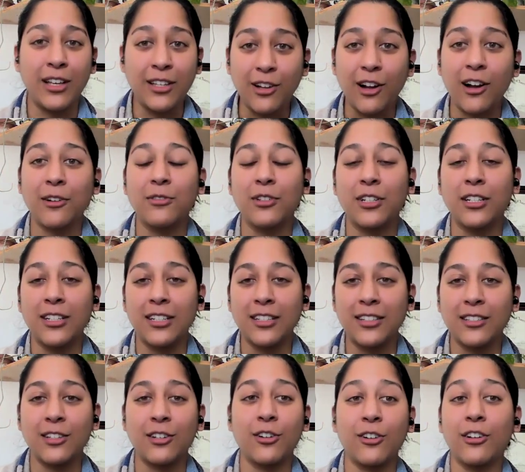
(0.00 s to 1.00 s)
is often
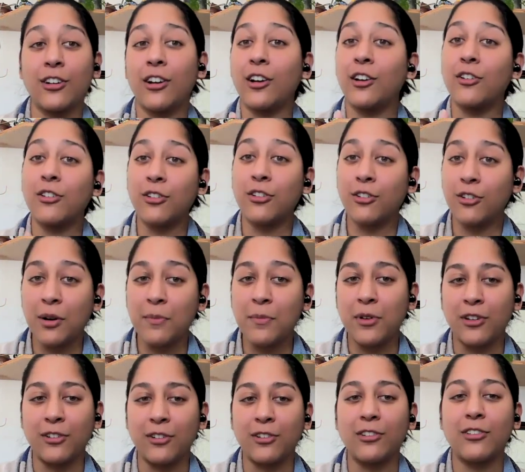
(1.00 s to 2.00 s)
considered a
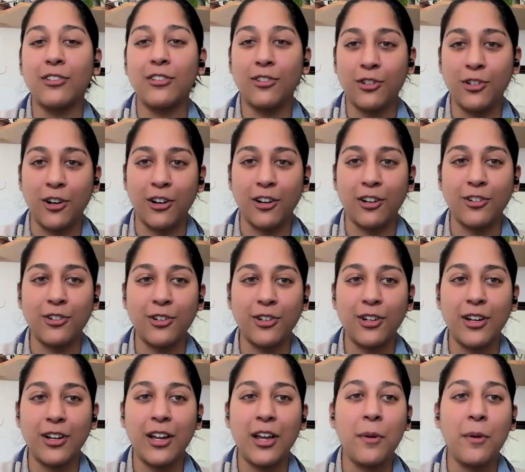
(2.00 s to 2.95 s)
criminal charge,